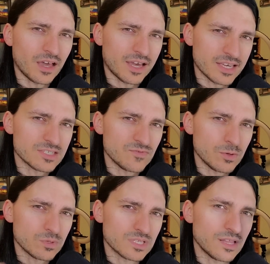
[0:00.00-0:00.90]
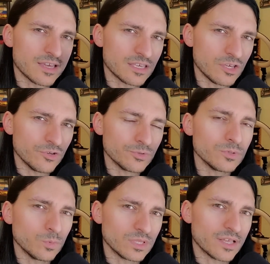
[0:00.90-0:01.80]
I guess viewers like you
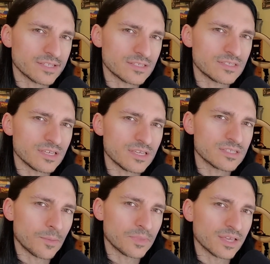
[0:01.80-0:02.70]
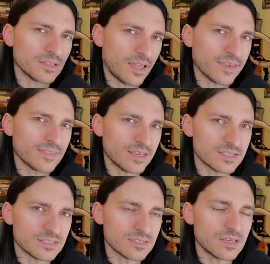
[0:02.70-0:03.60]
would like to see something like
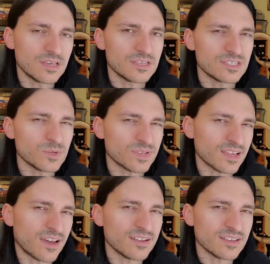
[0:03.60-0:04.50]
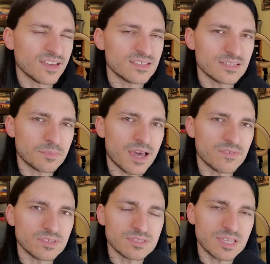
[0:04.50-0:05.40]
this. So it kind of ends up
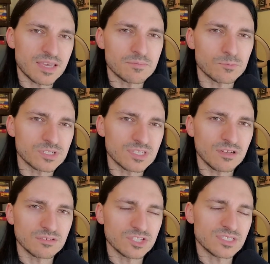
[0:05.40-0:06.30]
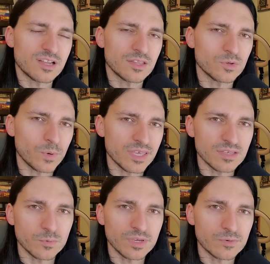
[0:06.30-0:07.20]
having the same result, just not in the way
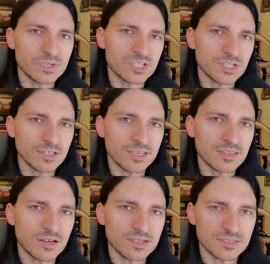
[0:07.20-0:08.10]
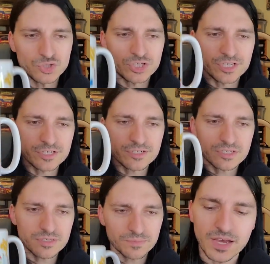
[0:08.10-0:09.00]
that we originally thought.
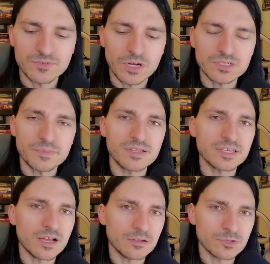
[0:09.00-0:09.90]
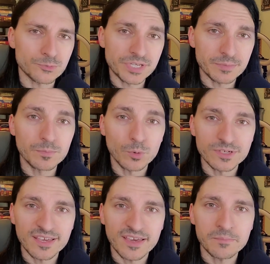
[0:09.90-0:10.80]
Cheers! I've talked about the Elden Ring
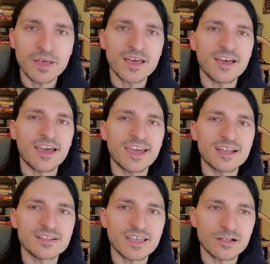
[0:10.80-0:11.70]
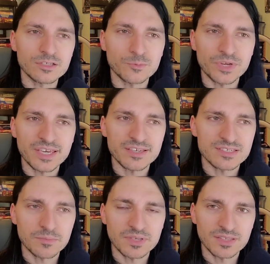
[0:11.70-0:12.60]
board game, and Elden Ring is
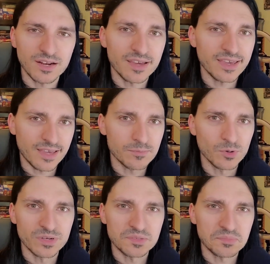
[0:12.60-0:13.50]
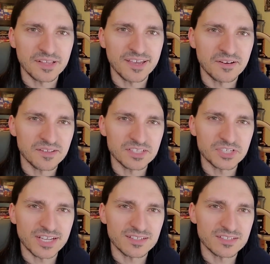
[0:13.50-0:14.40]
something that I am going to play on the
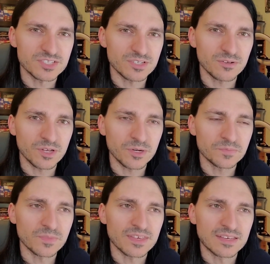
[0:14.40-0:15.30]
channel solo.